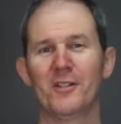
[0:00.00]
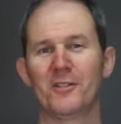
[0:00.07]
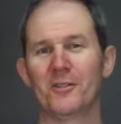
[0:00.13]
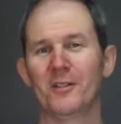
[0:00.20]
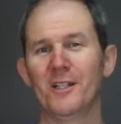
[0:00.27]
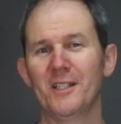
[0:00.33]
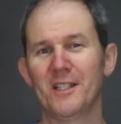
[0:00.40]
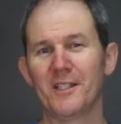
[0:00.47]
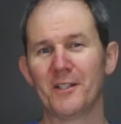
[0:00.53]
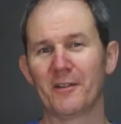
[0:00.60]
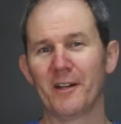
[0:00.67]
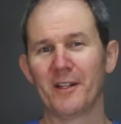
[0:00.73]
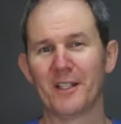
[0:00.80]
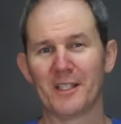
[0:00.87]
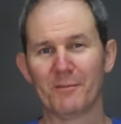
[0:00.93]
so let's
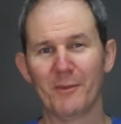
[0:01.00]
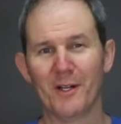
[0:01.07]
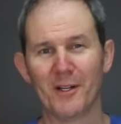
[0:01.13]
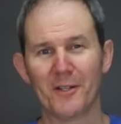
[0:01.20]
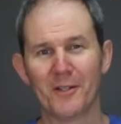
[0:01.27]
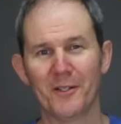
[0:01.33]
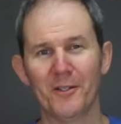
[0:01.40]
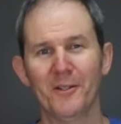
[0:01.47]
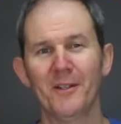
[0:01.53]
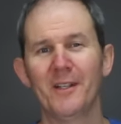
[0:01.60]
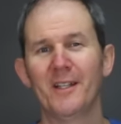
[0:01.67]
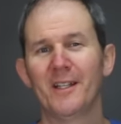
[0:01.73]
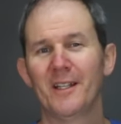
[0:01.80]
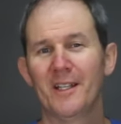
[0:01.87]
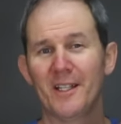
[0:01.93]
integrate this monitor
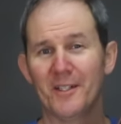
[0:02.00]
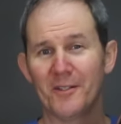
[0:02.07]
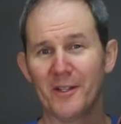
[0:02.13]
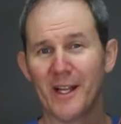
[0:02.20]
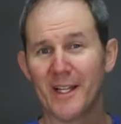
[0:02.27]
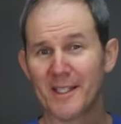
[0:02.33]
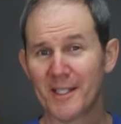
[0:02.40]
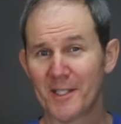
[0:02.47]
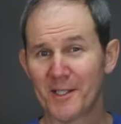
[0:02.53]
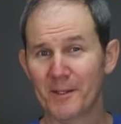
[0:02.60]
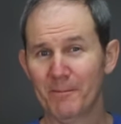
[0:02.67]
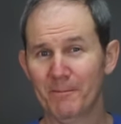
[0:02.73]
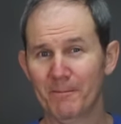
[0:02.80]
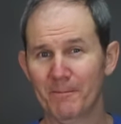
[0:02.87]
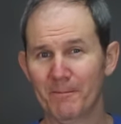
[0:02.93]
into that system.